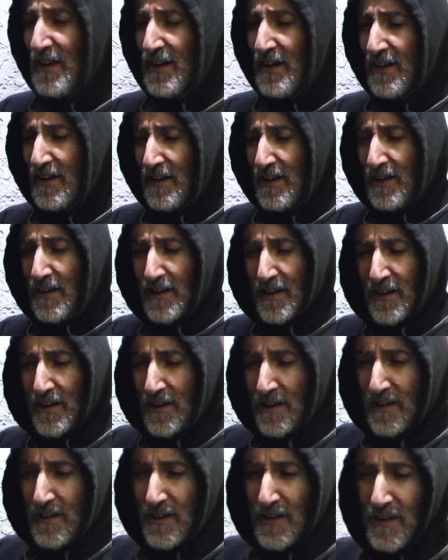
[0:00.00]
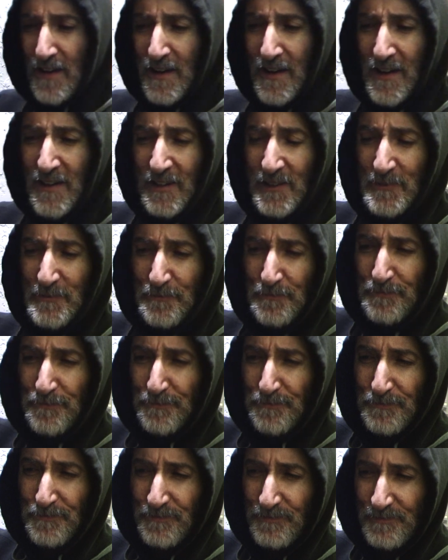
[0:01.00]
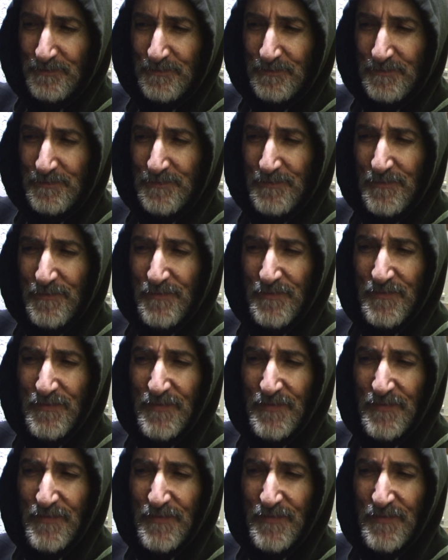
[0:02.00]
(silence)